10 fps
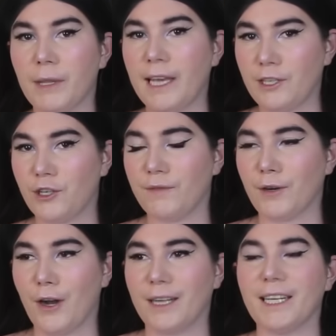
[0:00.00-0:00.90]
But that's just
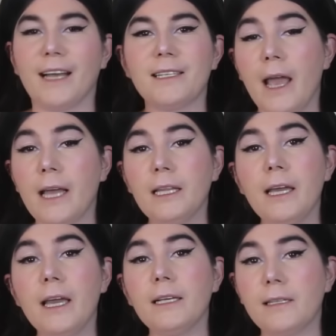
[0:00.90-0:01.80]
for context.
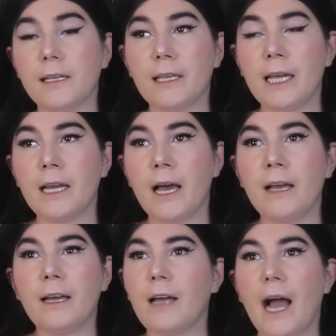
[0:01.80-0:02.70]
Hailey,
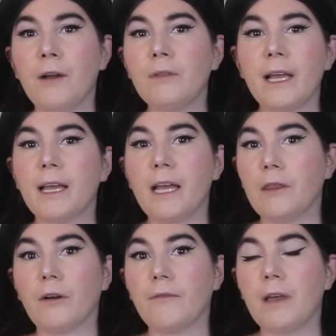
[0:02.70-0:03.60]
Selena, I don't like
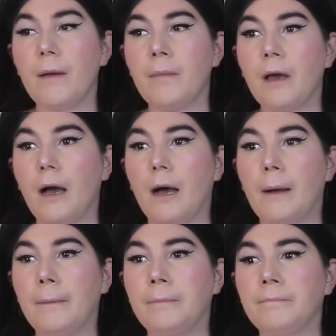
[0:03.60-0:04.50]
either of
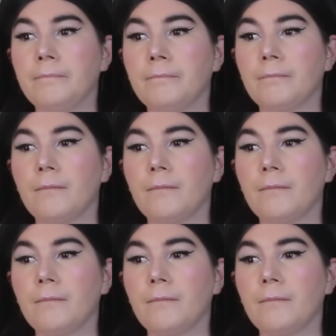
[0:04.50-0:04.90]
them.